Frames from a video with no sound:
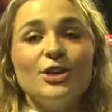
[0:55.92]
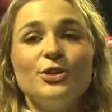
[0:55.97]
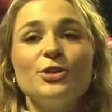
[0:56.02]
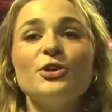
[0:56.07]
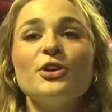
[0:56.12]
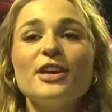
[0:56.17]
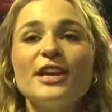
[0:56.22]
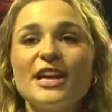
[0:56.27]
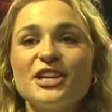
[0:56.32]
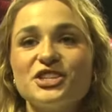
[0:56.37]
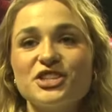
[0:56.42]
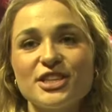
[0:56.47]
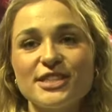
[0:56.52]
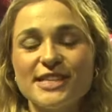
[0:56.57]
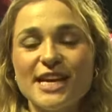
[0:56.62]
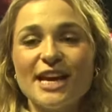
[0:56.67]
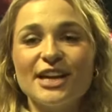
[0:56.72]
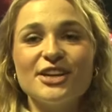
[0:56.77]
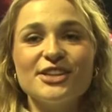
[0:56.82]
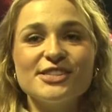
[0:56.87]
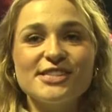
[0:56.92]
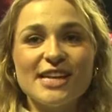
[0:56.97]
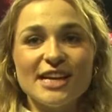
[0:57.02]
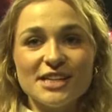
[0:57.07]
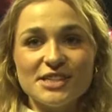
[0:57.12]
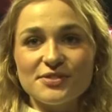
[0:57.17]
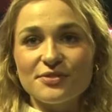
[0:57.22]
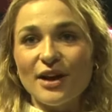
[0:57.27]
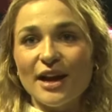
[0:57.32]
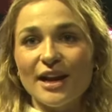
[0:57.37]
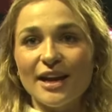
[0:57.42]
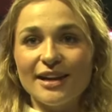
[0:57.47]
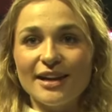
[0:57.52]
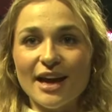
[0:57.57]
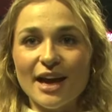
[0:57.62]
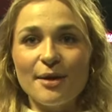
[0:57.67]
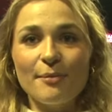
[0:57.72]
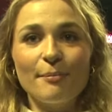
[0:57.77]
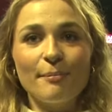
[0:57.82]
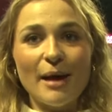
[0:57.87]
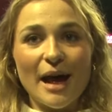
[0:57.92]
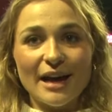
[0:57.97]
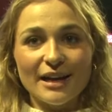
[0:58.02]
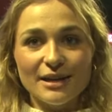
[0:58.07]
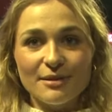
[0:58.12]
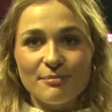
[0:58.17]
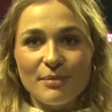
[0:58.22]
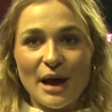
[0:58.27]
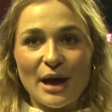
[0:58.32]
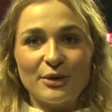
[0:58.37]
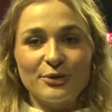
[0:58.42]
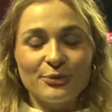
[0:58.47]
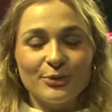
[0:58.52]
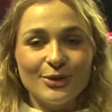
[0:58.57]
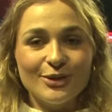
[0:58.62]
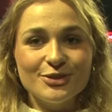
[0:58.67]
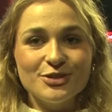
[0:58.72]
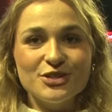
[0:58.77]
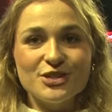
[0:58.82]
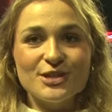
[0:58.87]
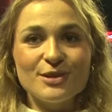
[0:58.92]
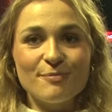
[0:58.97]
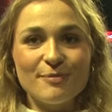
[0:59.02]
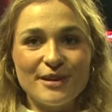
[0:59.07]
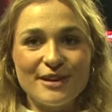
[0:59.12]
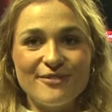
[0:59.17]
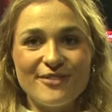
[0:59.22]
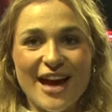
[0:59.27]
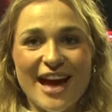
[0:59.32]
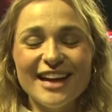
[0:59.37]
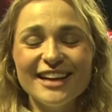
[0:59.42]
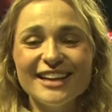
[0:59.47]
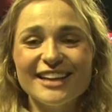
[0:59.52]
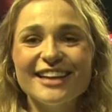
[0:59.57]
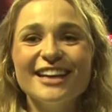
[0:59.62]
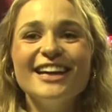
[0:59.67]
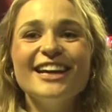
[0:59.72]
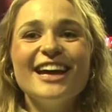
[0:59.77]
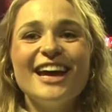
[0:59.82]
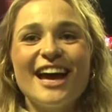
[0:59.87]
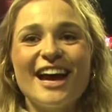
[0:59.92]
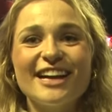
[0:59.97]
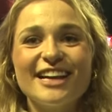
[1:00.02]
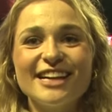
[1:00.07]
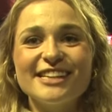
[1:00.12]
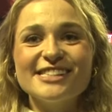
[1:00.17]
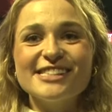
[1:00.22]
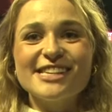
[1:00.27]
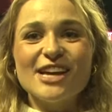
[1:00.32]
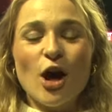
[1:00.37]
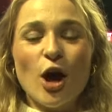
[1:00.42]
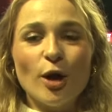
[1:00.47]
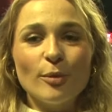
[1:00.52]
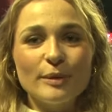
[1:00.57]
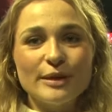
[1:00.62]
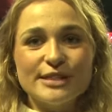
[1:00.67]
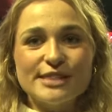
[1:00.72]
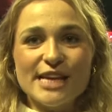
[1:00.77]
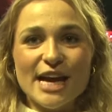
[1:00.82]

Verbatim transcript: You can catch the Tigers next Friday night back in Baton Rouge in the PMAC against the Auburn